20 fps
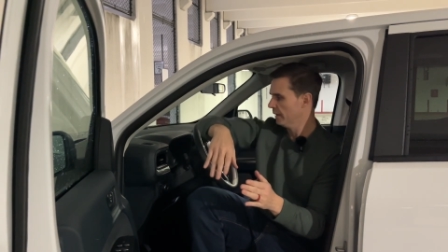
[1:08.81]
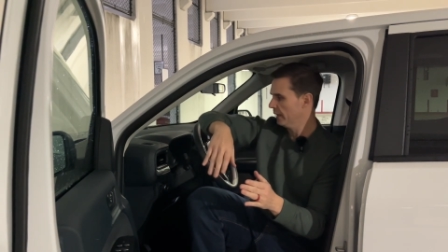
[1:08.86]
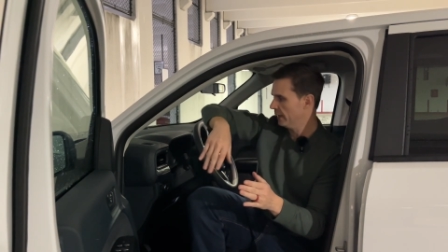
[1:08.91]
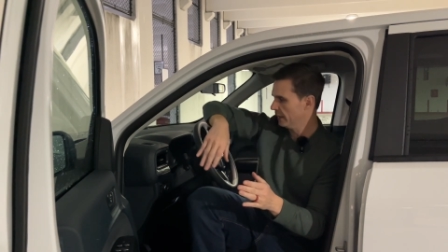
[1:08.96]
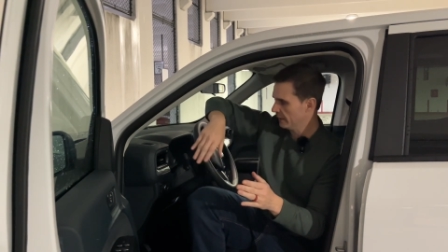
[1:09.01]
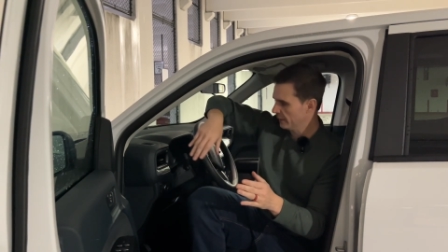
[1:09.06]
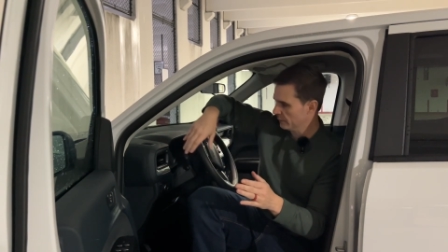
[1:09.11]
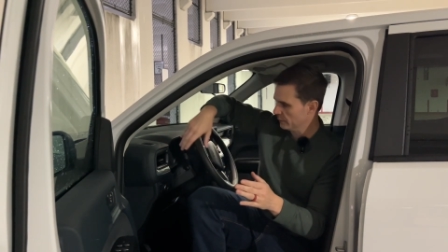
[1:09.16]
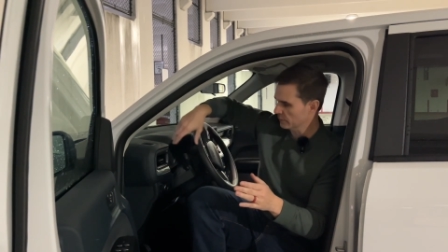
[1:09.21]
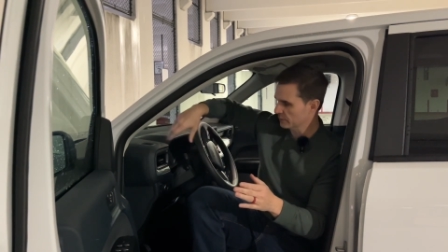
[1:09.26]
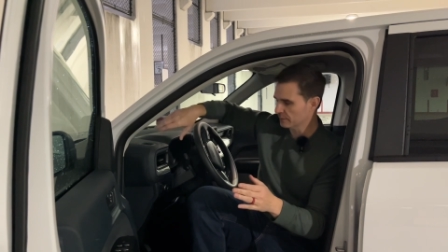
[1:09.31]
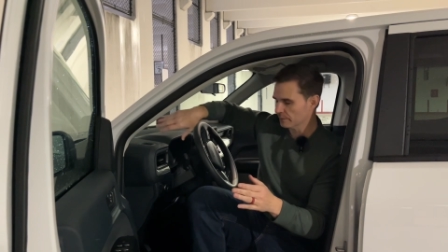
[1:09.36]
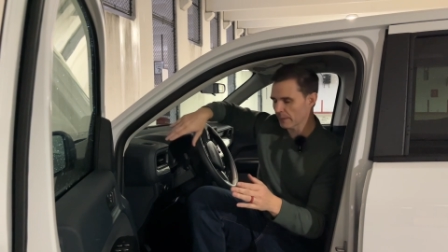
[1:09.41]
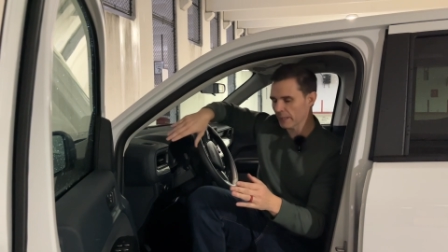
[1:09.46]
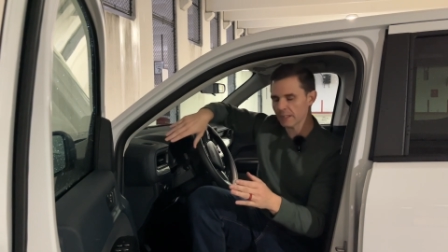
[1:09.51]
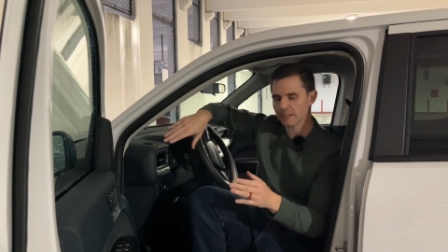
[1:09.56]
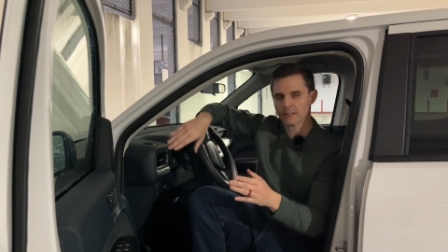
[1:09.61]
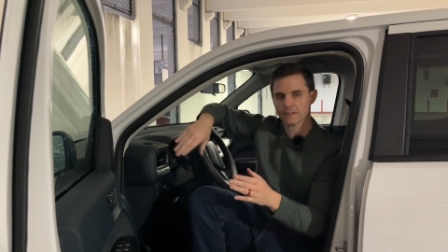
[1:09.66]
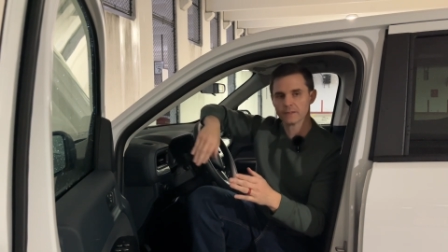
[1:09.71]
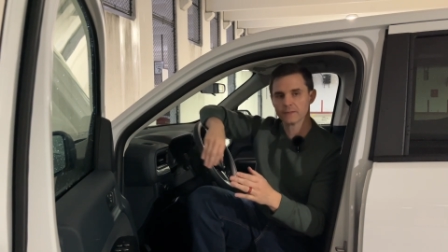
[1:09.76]
and it was
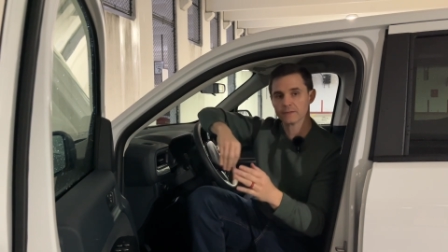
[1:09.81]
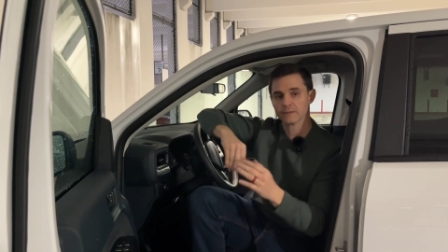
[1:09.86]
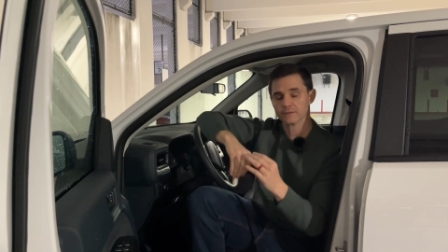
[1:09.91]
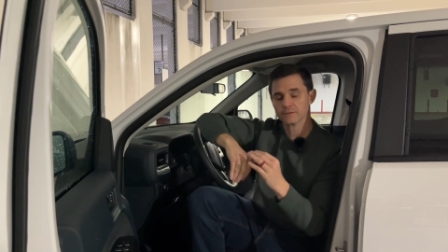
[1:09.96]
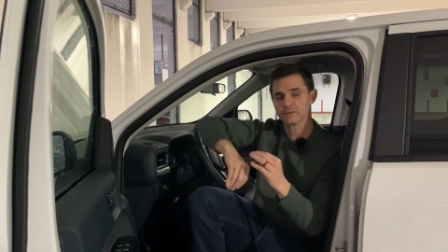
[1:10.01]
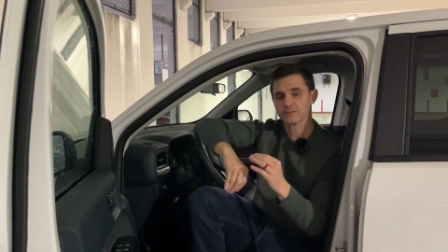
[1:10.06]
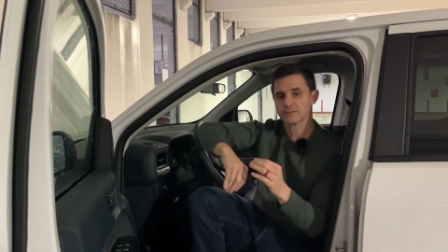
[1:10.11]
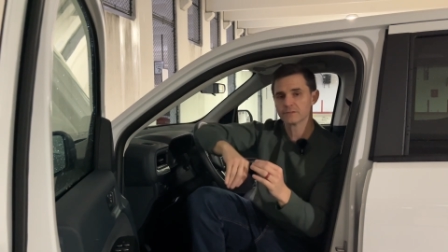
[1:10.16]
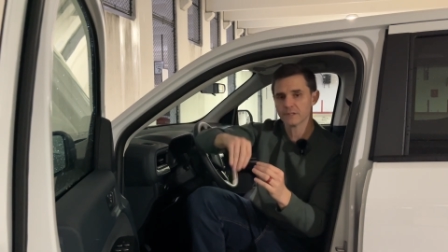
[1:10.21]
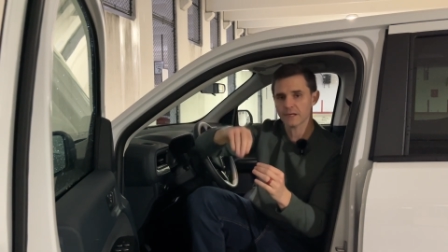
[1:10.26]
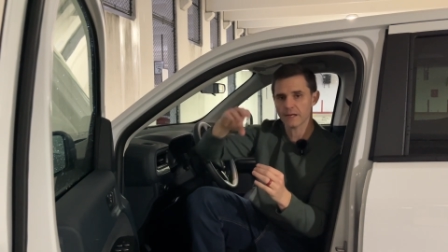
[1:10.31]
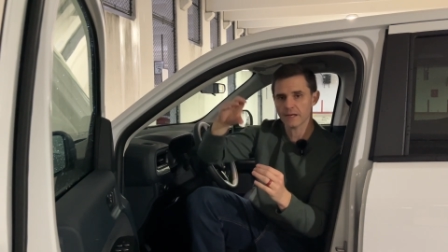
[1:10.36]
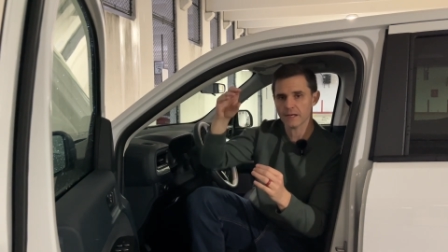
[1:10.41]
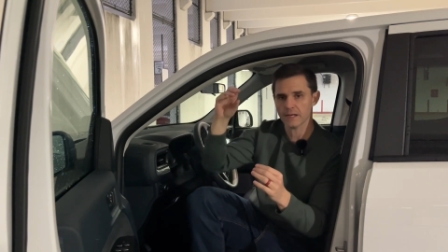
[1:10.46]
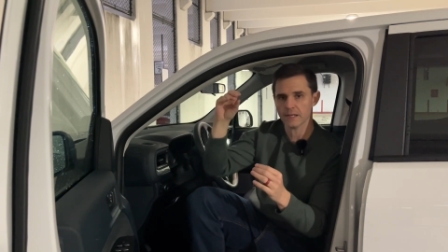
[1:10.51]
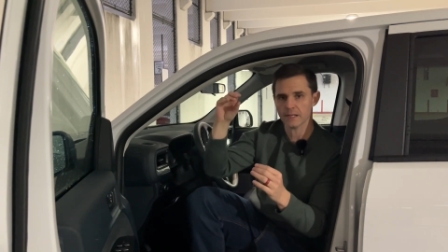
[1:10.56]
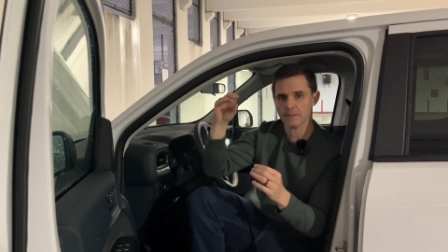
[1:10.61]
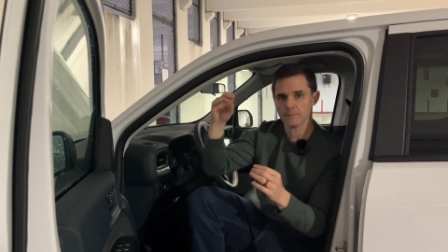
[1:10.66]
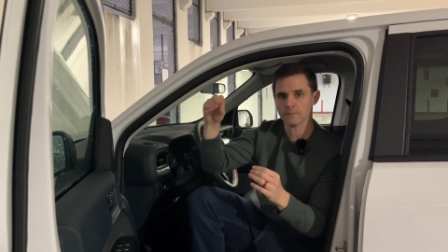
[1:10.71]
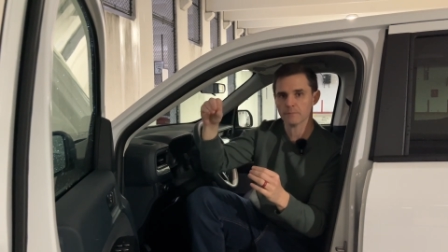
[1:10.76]
making the
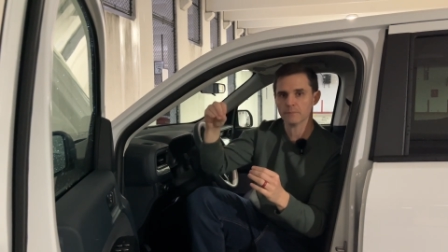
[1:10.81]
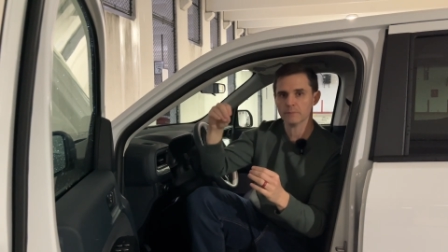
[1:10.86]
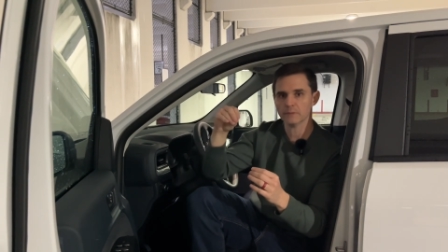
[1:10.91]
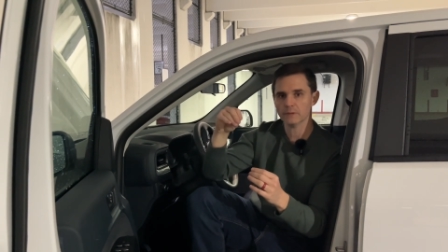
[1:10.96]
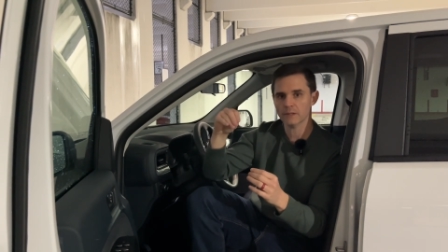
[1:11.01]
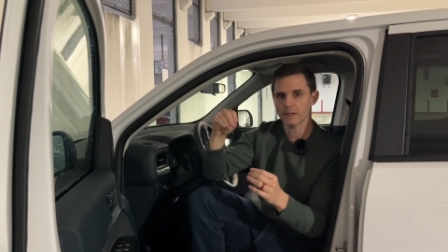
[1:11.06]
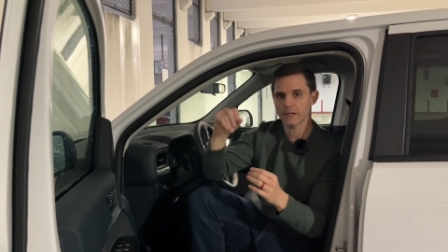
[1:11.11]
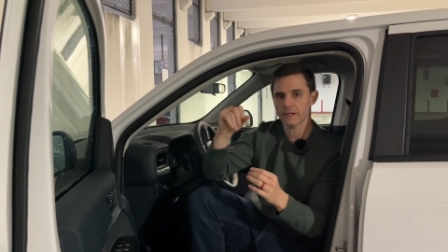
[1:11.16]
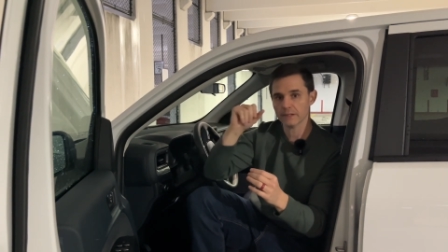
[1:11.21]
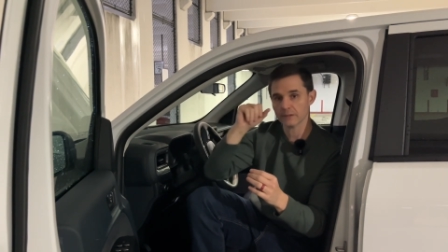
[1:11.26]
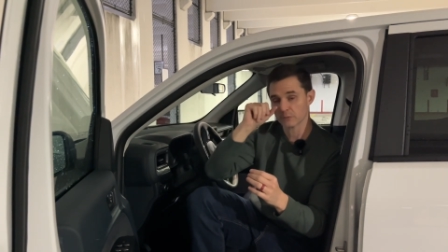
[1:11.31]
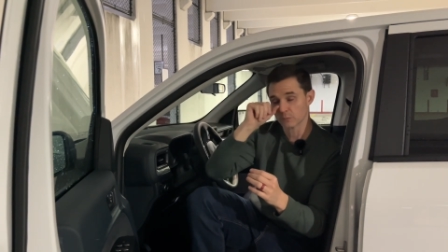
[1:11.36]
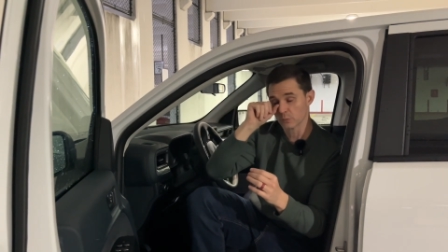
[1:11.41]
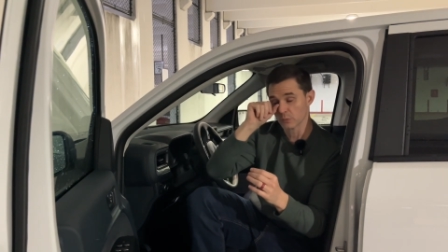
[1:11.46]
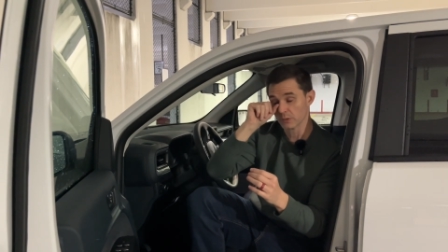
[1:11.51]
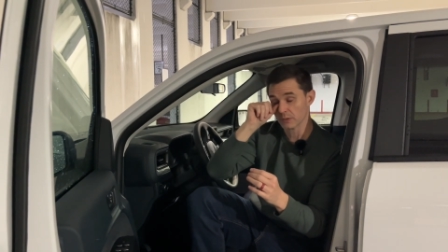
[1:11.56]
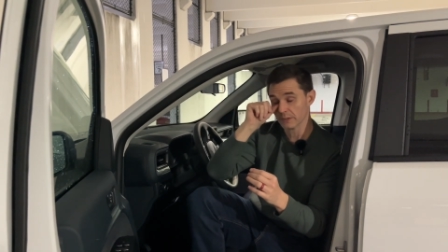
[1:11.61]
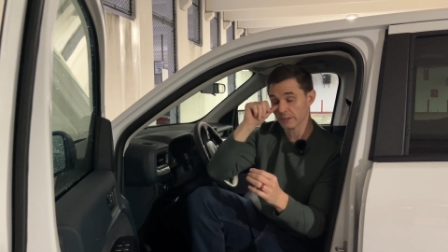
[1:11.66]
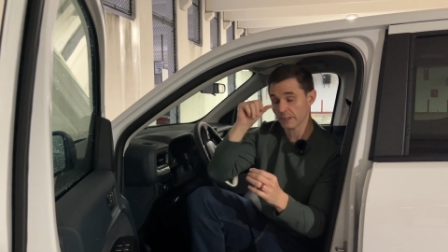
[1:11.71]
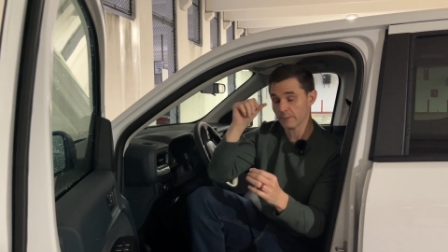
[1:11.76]
same like
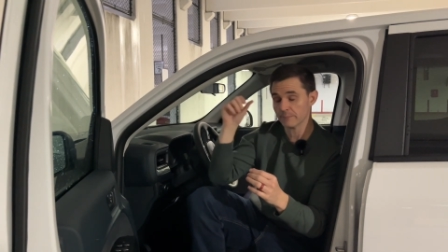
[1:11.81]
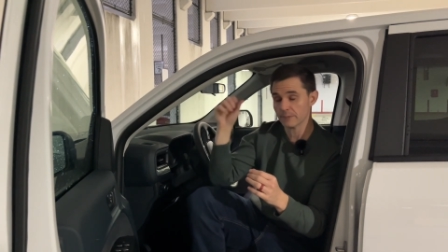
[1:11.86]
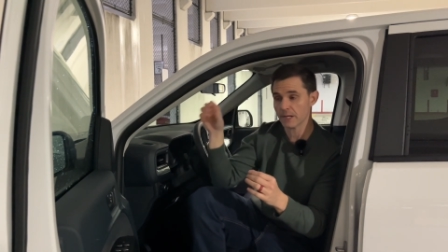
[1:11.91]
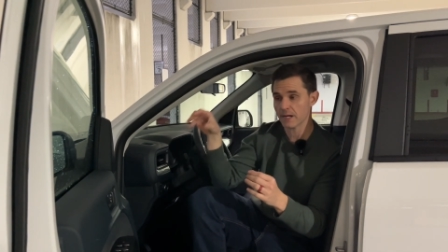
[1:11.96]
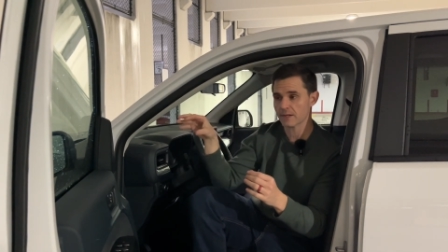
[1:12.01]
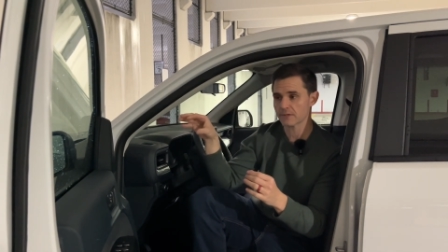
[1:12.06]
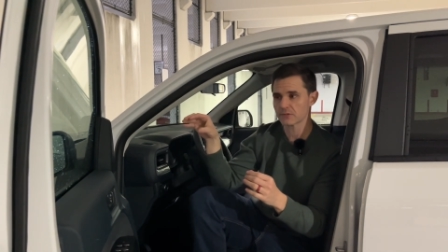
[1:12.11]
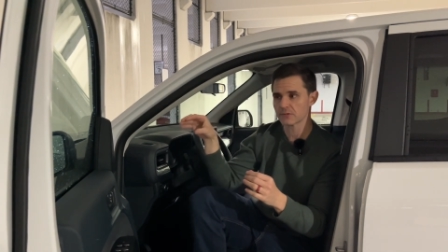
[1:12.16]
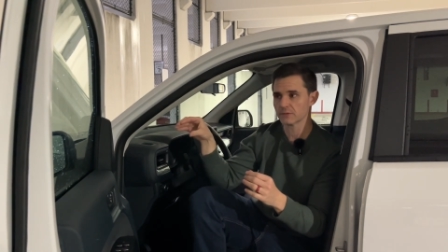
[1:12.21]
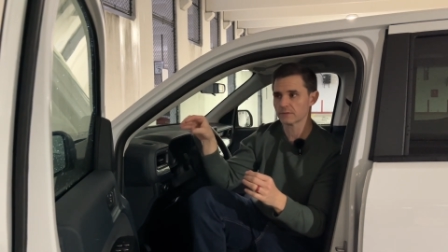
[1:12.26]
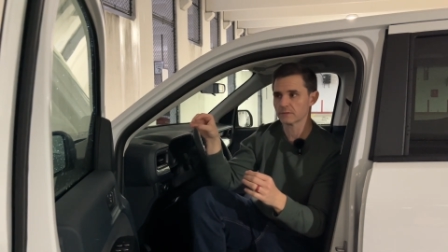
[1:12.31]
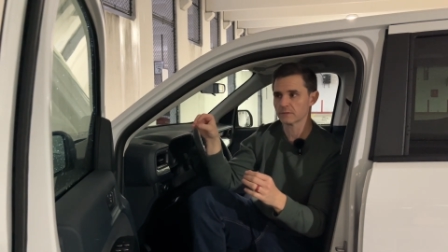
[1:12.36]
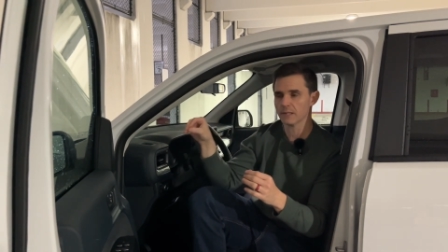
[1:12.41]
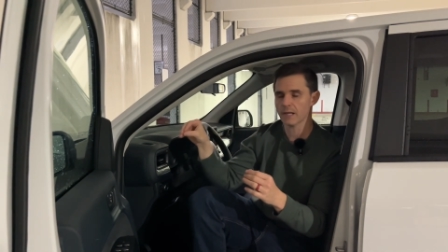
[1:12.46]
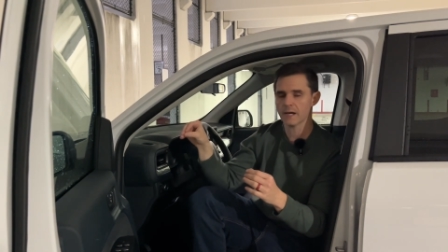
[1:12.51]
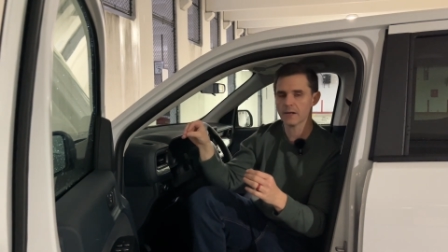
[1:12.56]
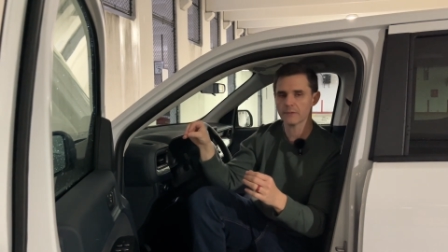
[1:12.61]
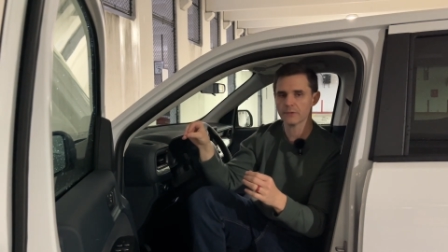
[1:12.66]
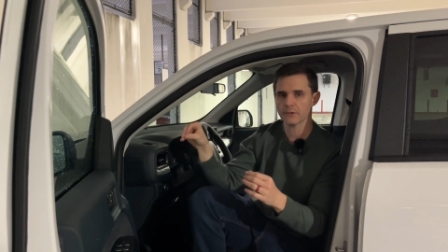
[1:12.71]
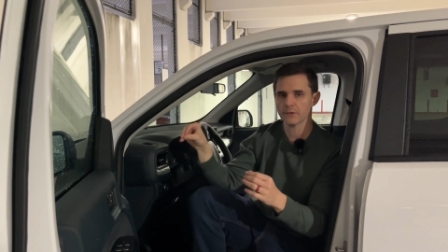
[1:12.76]
really obnoxious
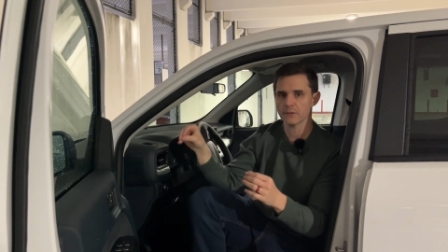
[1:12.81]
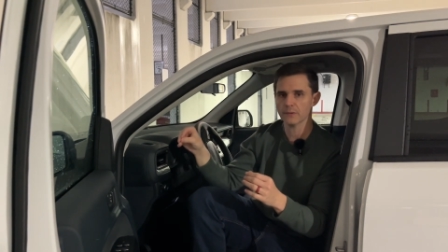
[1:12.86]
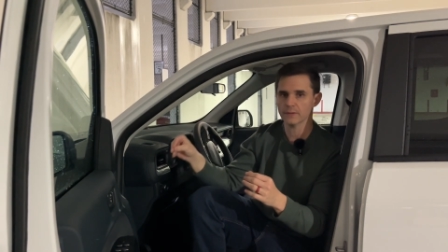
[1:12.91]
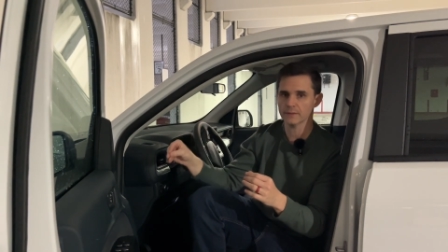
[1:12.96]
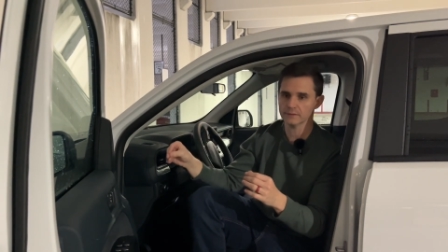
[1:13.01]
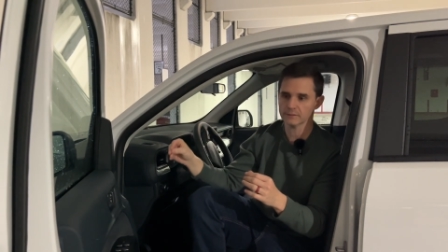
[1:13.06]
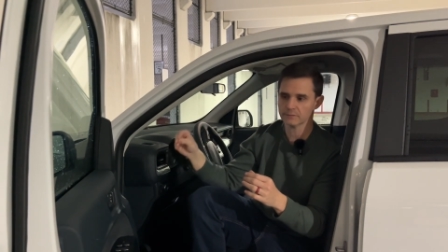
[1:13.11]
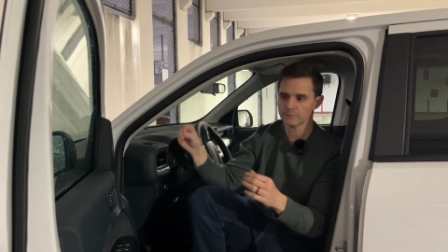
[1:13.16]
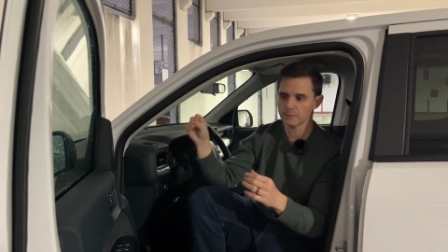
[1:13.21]
loud noise,